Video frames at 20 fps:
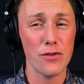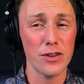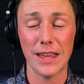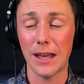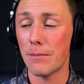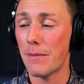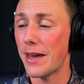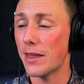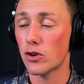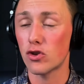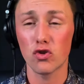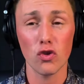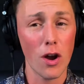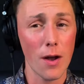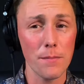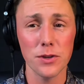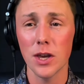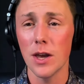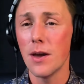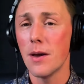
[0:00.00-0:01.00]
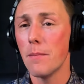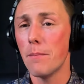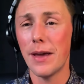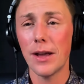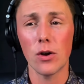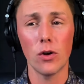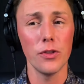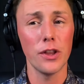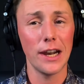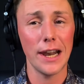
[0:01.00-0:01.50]
everything, make the drums,
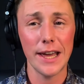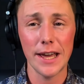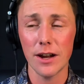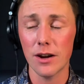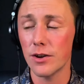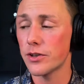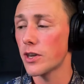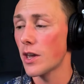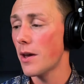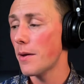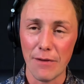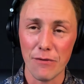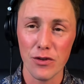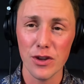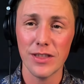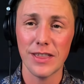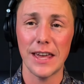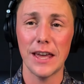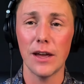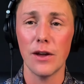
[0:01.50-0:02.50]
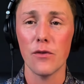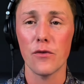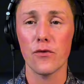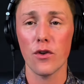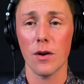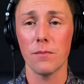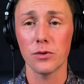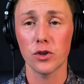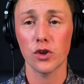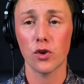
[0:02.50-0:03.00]
make all the layers, everything
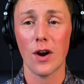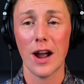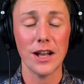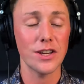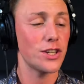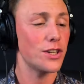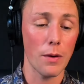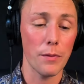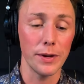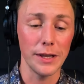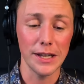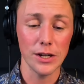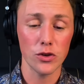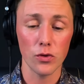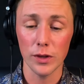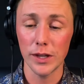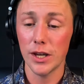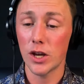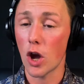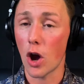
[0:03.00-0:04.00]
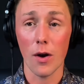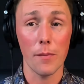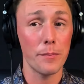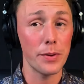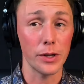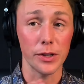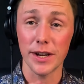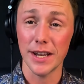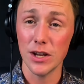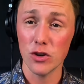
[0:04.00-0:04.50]
from scratch, where we literally go
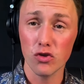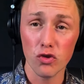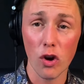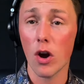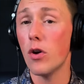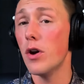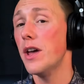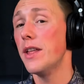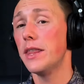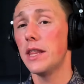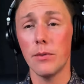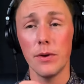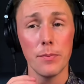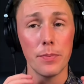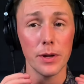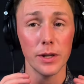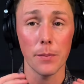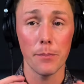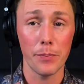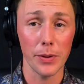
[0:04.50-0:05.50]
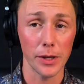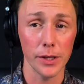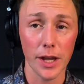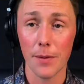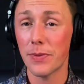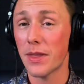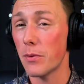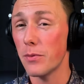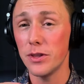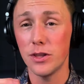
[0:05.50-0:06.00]
and build an intro, then we build a
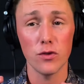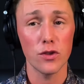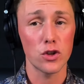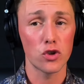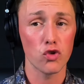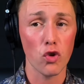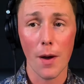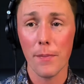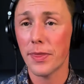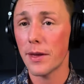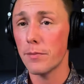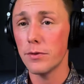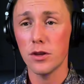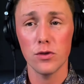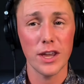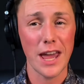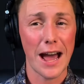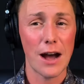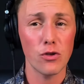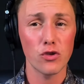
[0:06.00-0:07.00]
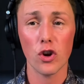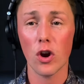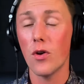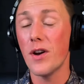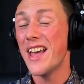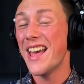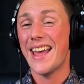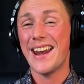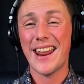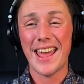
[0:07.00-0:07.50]
build up, then we do the drop, then we do the
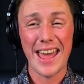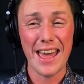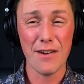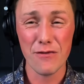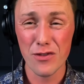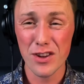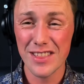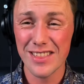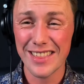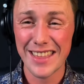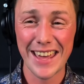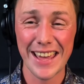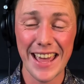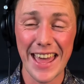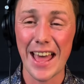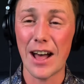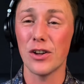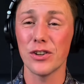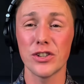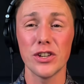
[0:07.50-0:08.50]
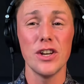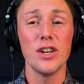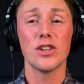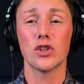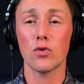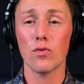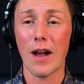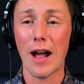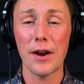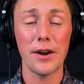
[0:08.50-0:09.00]
outro, and everything else
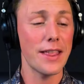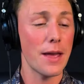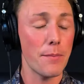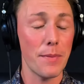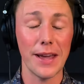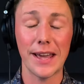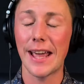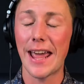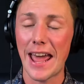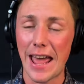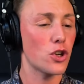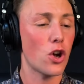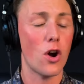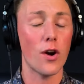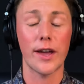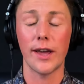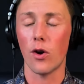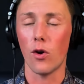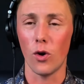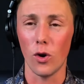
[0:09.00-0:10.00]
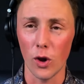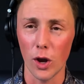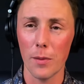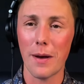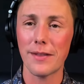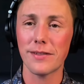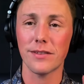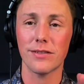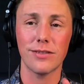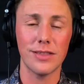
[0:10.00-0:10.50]
surrounding that, making and talking
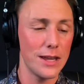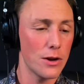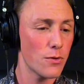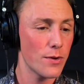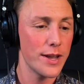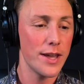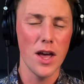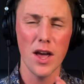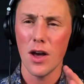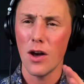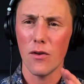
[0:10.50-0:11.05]
all about the theory